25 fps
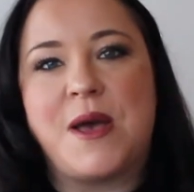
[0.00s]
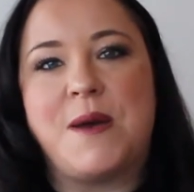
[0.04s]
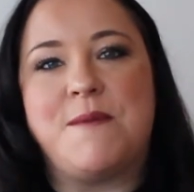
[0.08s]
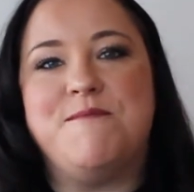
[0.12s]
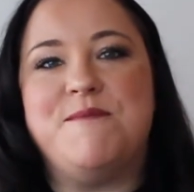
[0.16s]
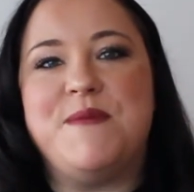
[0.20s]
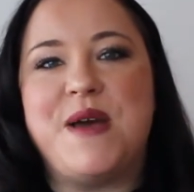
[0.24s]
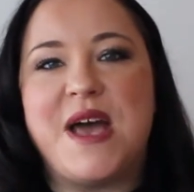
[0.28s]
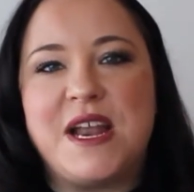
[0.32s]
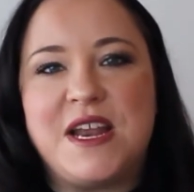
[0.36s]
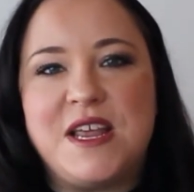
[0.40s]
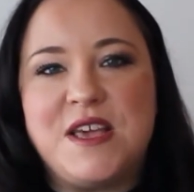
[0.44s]

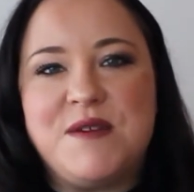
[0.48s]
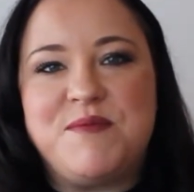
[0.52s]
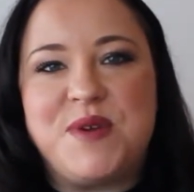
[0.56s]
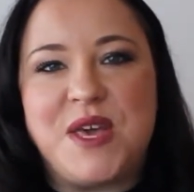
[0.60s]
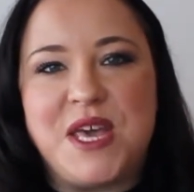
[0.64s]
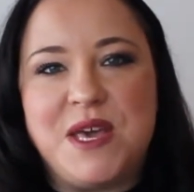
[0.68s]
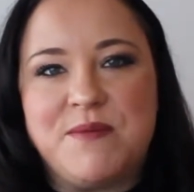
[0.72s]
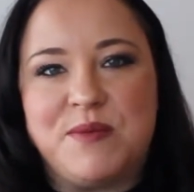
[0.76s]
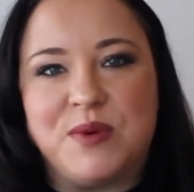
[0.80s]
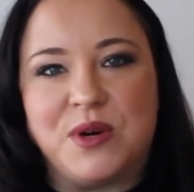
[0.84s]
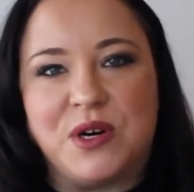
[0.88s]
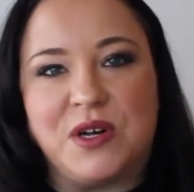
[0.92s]
Many
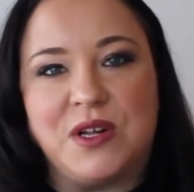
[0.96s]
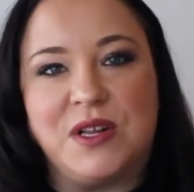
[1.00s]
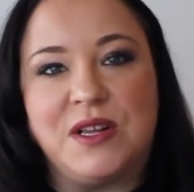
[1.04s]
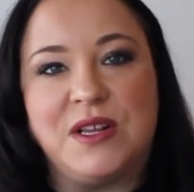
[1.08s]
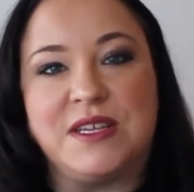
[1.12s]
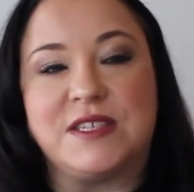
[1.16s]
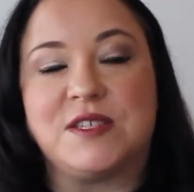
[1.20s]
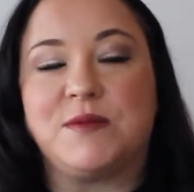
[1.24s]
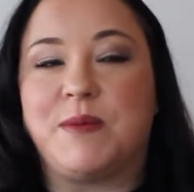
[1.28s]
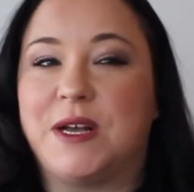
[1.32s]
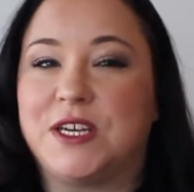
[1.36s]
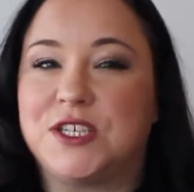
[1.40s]
people,
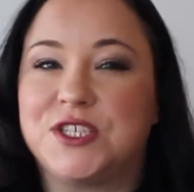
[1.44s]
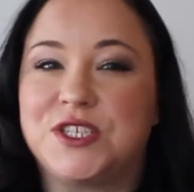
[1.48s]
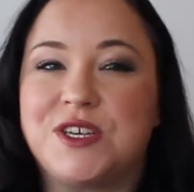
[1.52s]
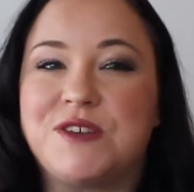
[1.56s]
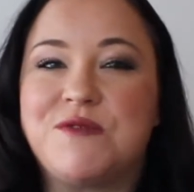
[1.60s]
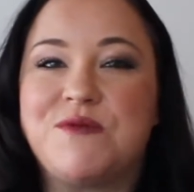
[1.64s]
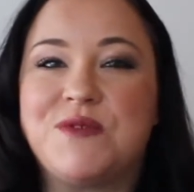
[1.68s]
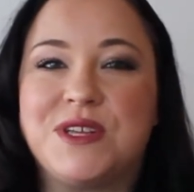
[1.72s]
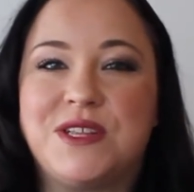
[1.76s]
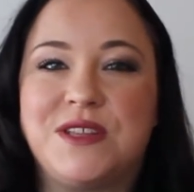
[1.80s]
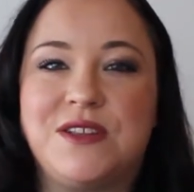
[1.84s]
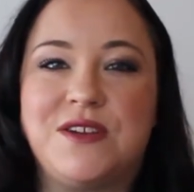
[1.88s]
especially
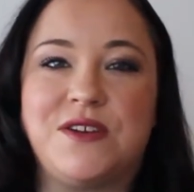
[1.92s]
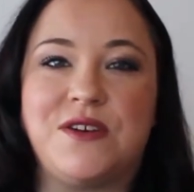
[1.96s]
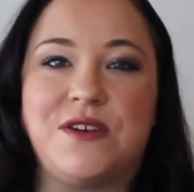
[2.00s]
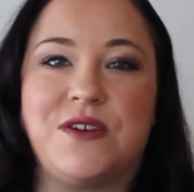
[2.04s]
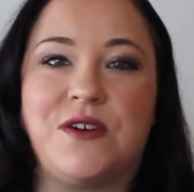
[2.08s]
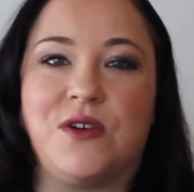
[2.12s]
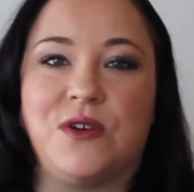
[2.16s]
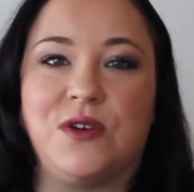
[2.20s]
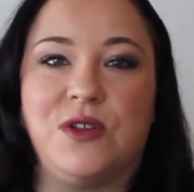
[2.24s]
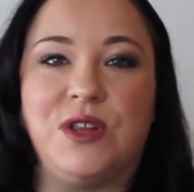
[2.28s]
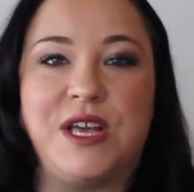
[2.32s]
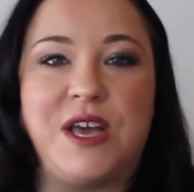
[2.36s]
when they're
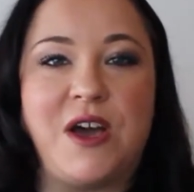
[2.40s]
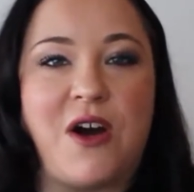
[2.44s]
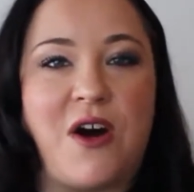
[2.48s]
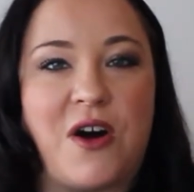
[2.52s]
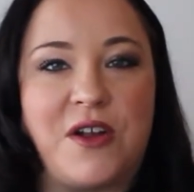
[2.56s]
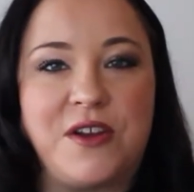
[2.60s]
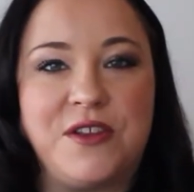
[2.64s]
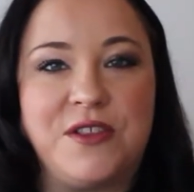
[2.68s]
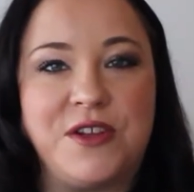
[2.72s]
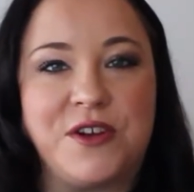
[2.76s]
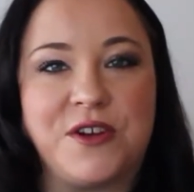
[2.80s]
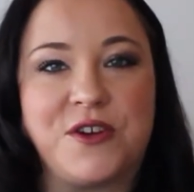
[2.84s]
early
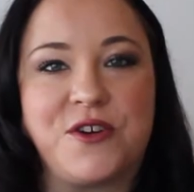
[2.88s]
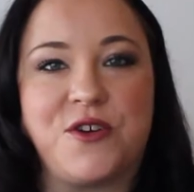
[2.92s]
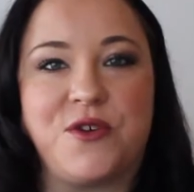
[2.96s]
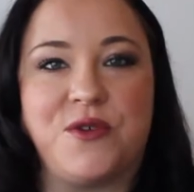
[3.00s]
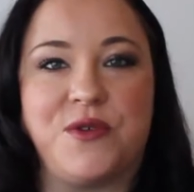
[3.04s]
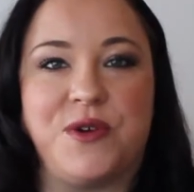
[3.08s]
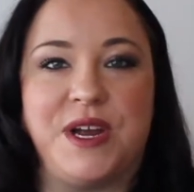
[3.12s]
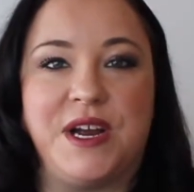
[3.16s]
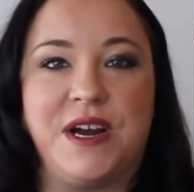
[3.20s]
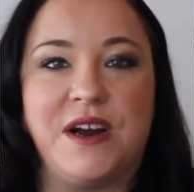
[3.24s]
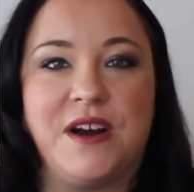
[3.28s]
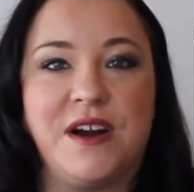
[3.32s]
on in their
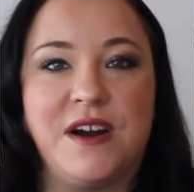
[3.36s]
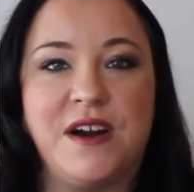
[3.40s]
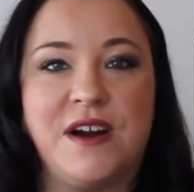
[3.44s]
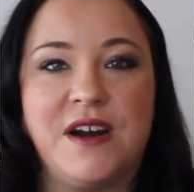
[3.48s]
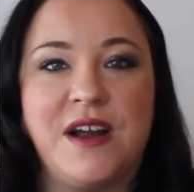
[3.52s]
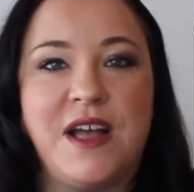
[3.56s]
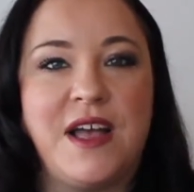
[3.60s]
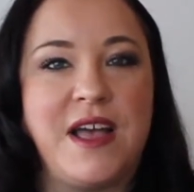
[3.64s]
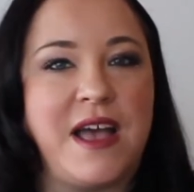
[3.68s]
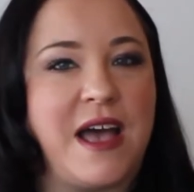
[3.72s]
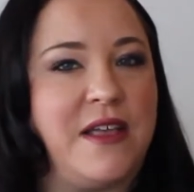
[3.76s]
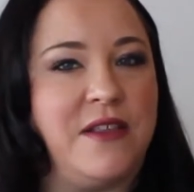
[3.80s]

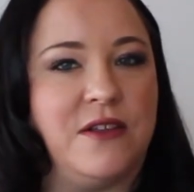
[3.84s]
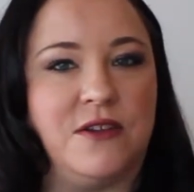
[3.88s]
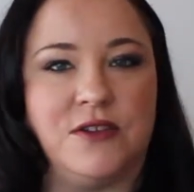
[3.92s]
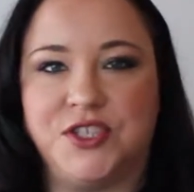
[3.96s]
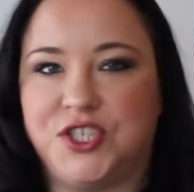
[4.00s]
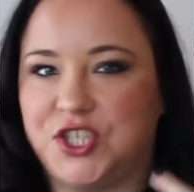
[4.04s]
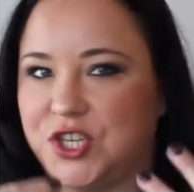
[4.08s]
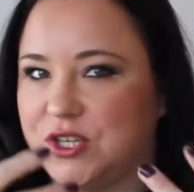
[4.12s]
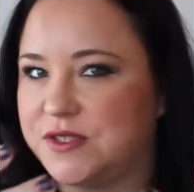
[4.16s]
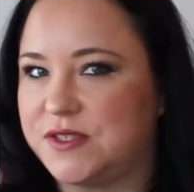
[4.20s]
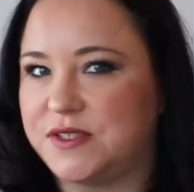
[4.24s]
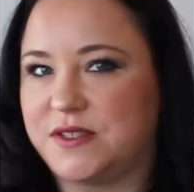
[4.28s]
career and they're
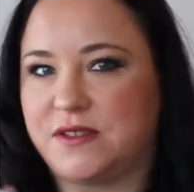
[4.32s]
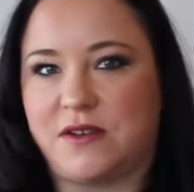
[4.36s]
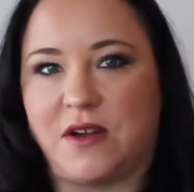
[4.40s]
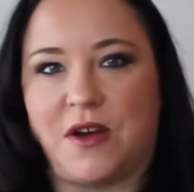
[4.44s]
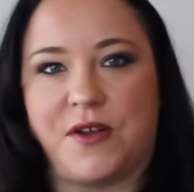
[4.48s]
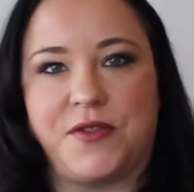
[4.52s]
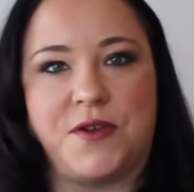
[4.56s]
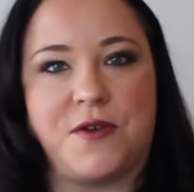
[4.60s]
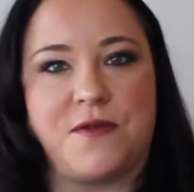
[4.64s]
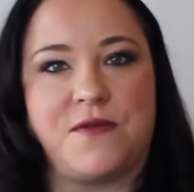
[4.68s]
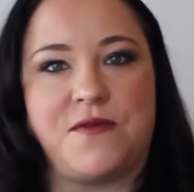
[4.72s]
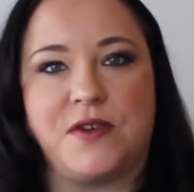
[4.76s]
just
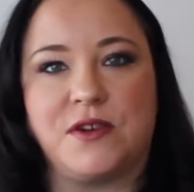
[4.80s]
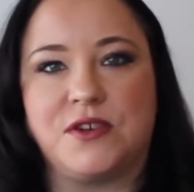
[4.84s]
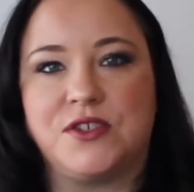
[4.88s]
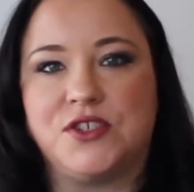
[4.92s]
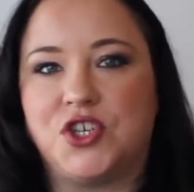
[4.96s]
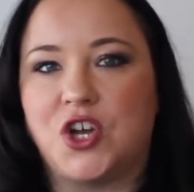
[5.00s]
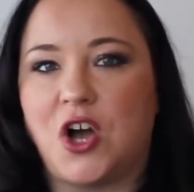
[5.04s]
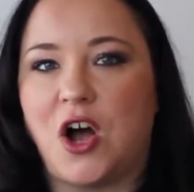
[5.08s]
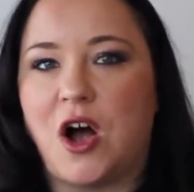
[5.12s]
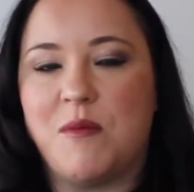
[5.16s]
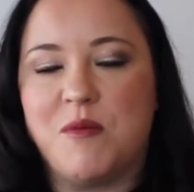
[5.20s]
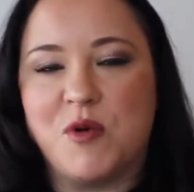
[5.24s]
got their first
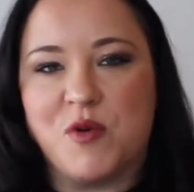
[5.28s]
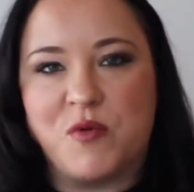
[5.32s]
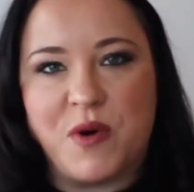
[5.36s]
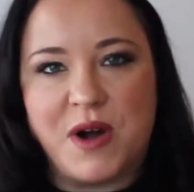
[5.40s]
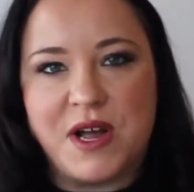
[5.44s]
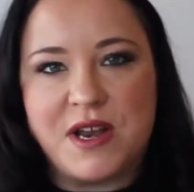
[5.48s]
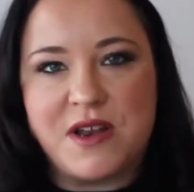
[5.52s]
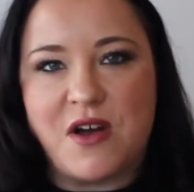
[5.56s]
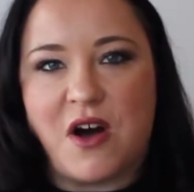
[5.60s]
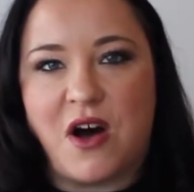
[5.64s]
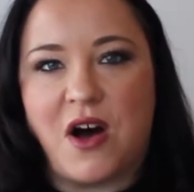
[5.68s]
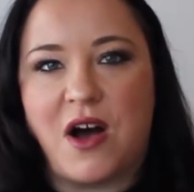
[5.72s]
job or
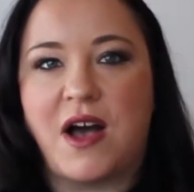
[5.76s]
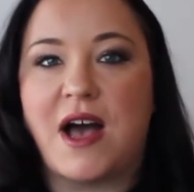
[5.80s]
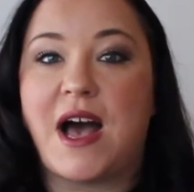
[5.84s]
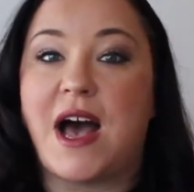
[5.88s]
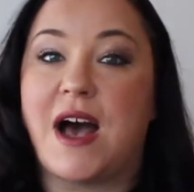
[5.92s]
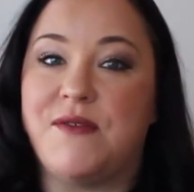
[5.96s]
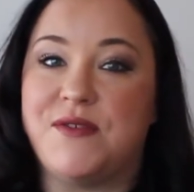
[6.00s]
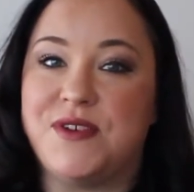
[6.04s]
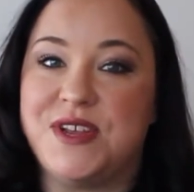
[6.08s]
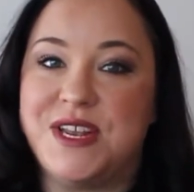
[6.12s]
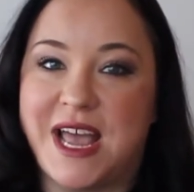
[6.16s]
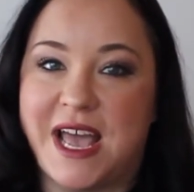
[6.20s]
whatnot,
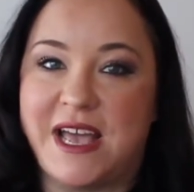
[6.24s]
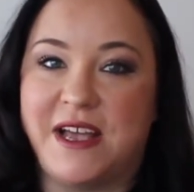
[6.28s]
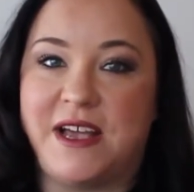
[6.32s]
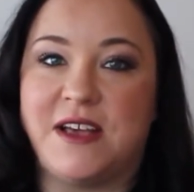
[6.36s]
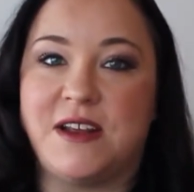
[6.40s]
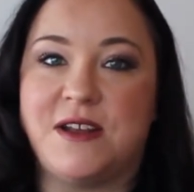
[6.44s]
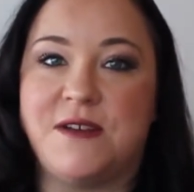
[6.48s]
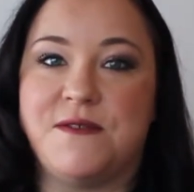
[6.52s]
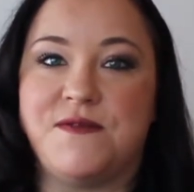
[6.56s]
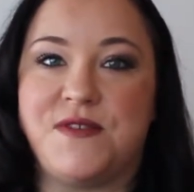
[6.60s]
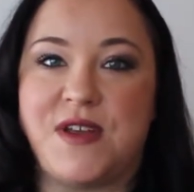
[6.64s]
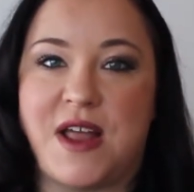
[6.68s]
have a
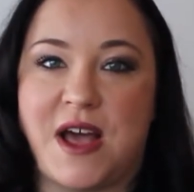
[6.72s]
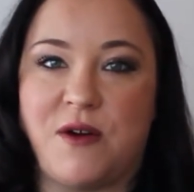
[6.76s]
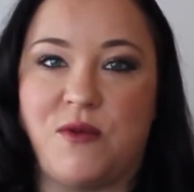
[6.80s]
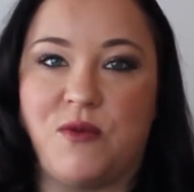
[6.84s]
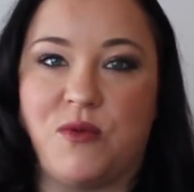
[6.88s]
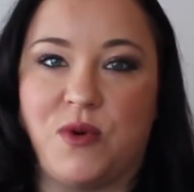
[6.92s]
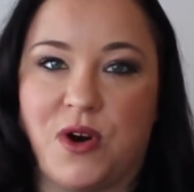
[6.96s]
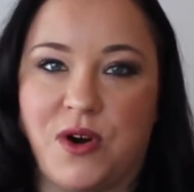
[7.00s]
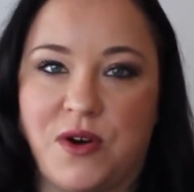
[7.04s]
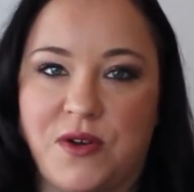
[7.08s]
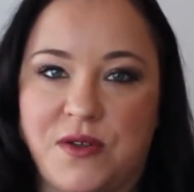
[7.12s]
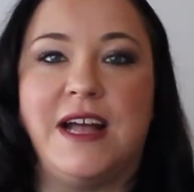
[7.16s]
negative net
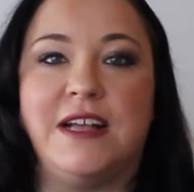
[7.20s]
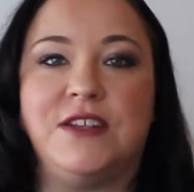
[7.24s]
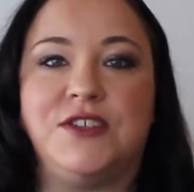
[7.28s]
worth.